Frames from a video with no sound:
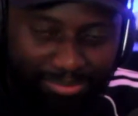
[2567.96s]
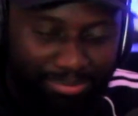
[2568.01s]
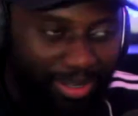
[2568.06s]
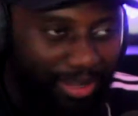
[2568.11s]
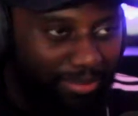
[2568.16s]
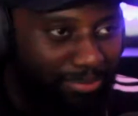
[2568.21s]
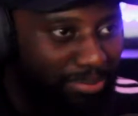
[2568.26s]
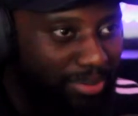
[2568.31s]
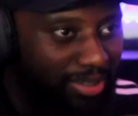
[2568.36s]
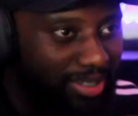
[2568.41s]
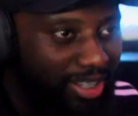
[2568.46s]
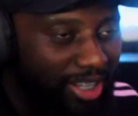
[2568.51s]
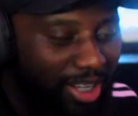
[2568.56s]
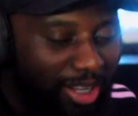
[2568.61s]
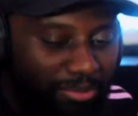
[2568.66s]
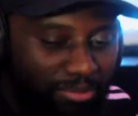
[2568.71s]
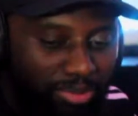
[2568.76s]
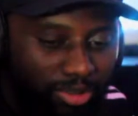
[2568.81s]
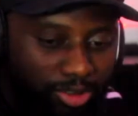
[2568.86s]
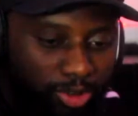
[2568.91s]
bruv,
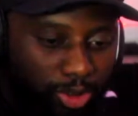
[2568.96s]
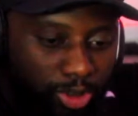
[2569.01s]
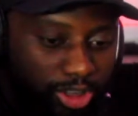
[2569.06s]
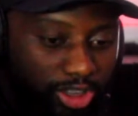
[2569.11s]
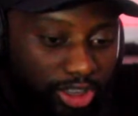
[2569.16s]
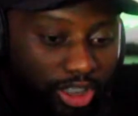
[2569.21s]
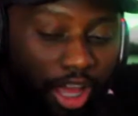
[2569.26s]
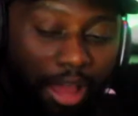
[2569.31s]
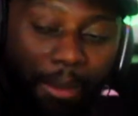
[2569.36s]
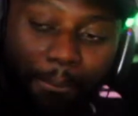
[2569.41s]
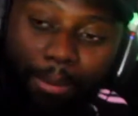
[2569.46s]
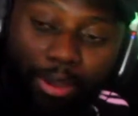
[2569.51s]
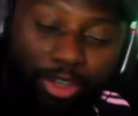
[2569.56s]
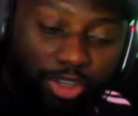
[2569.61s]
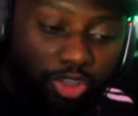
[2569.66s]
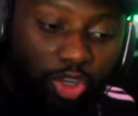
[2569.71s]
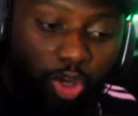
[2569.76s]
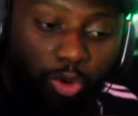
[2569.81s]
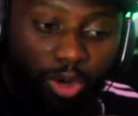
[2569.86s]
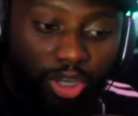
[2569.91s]
producers. But
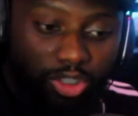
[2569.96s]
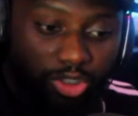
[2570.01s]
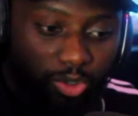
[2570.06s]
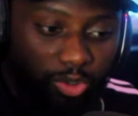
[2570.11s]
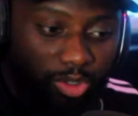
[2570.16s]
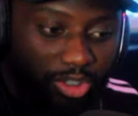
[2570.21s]
you know what though?